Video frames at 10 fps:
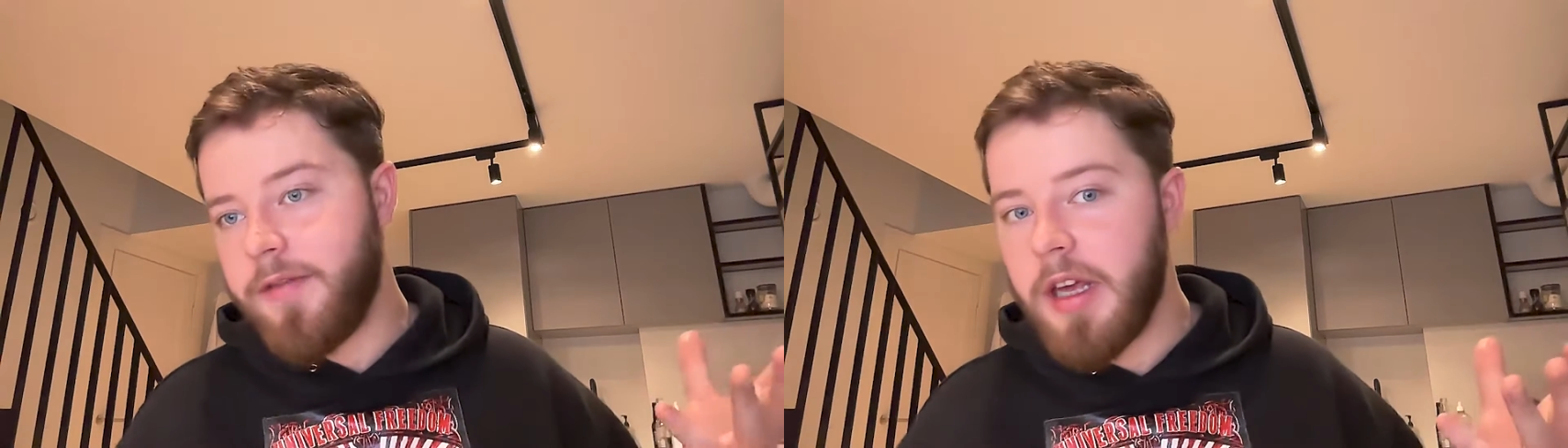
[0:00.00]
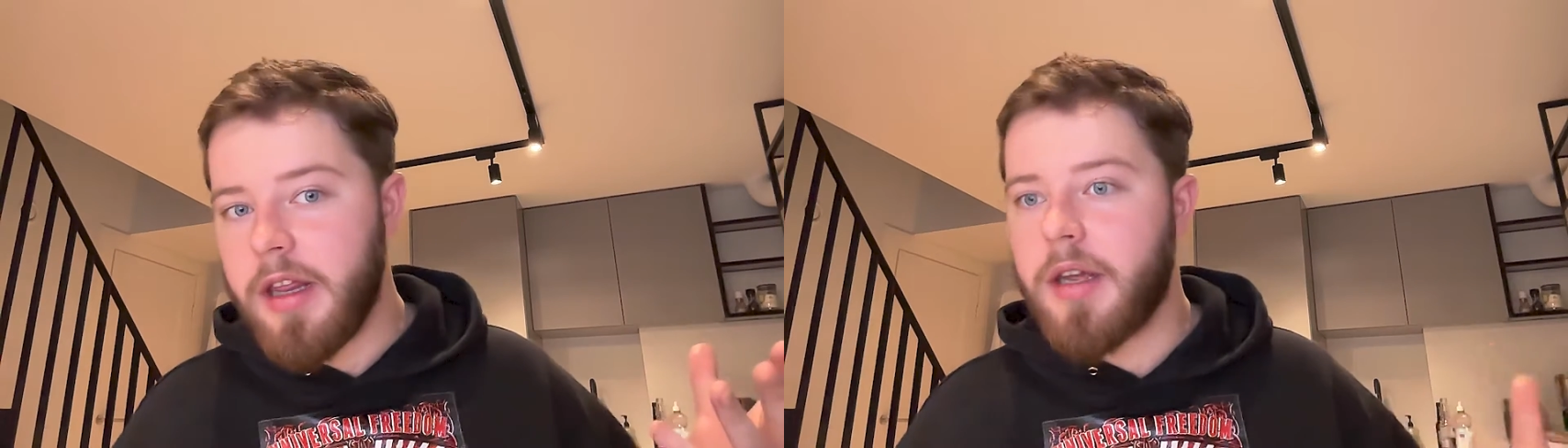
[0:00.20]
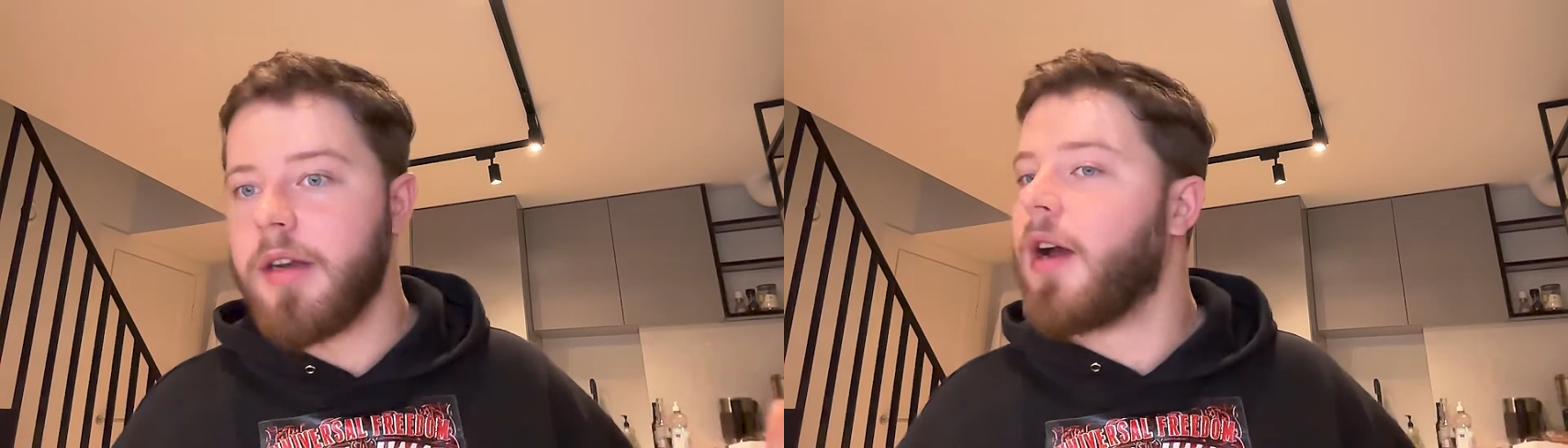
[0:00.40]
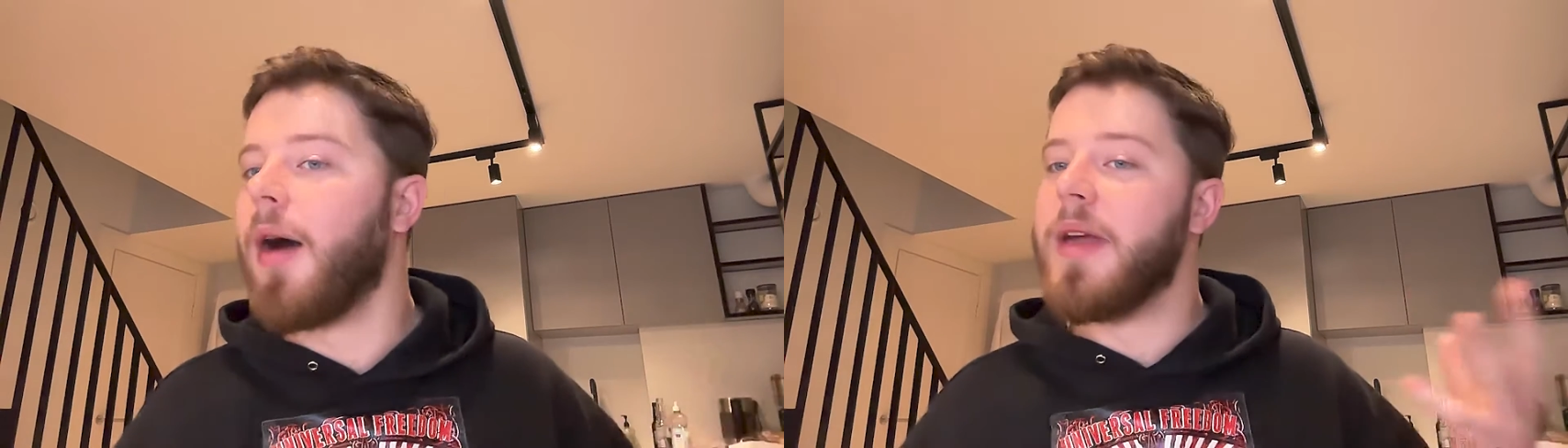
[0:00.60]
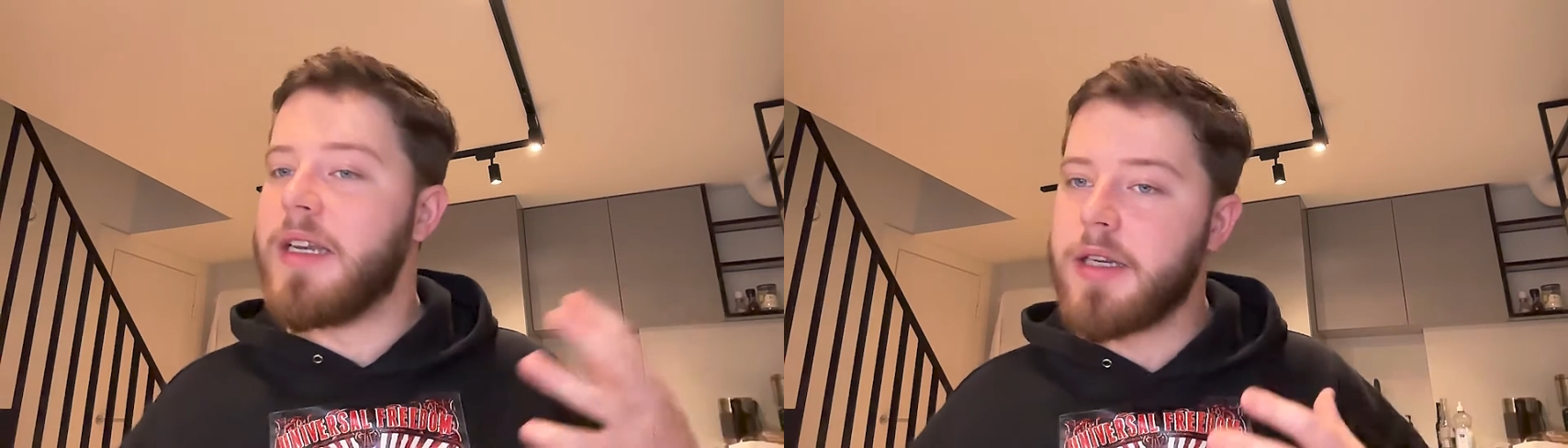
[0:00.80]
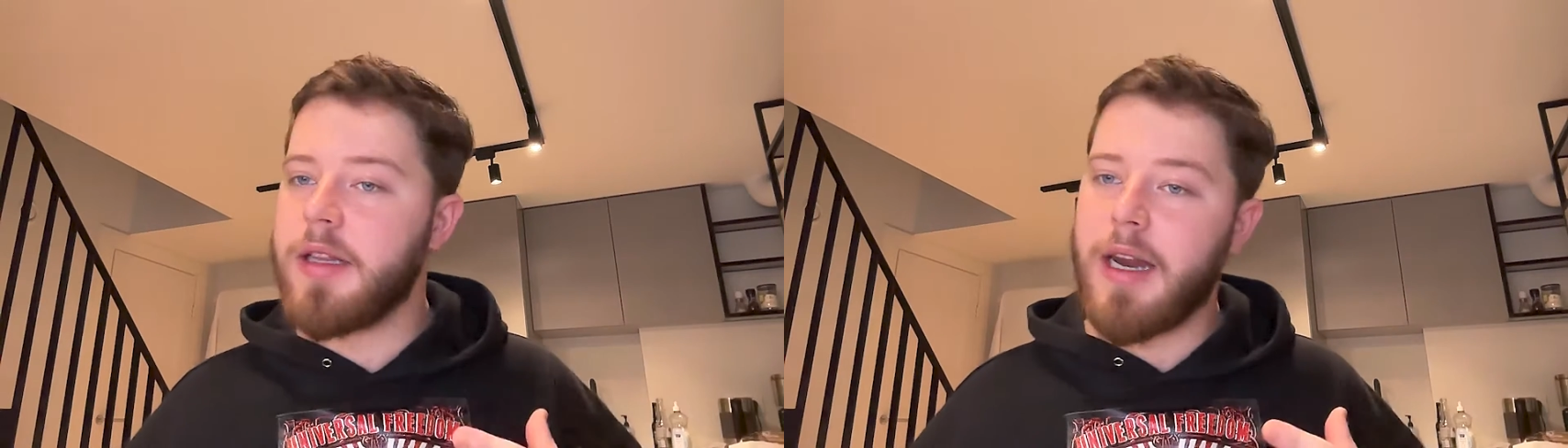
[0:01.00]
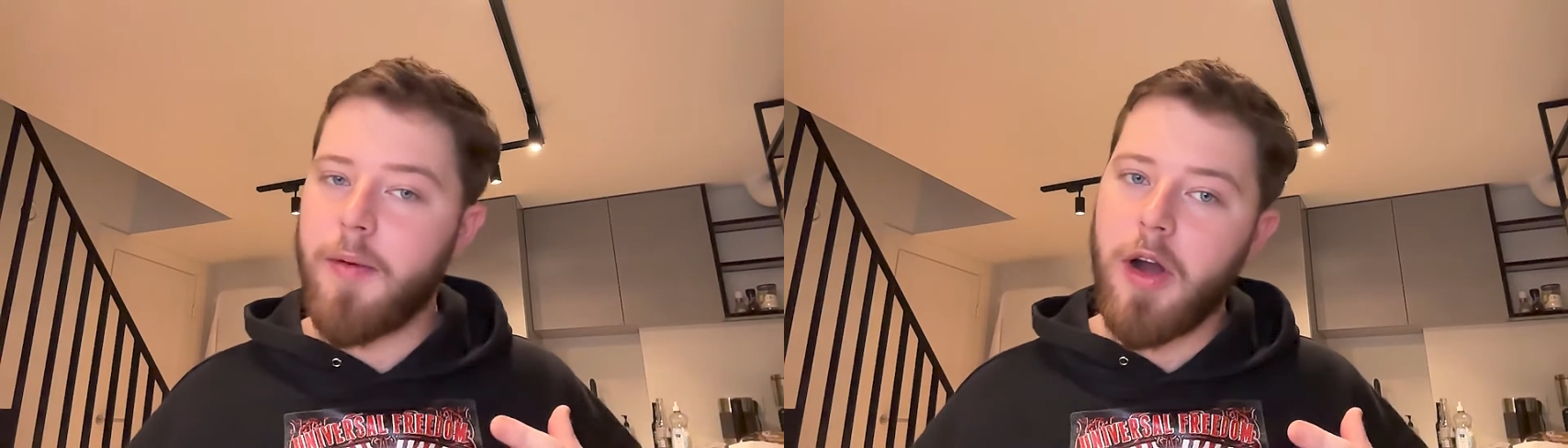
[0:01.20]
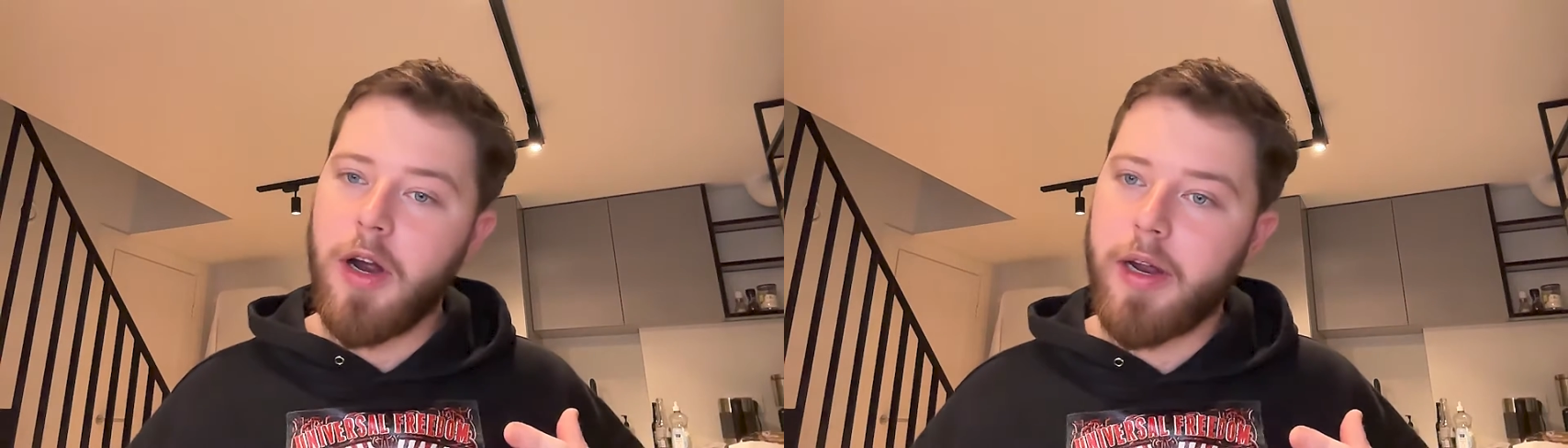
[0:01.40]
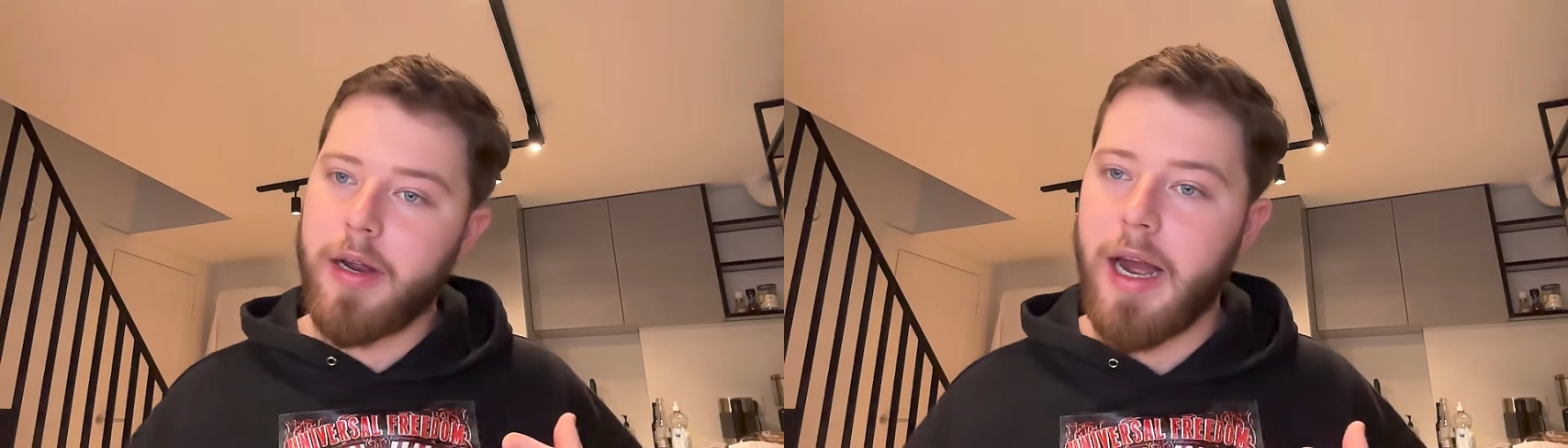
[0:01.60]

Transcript: ETH can come into the network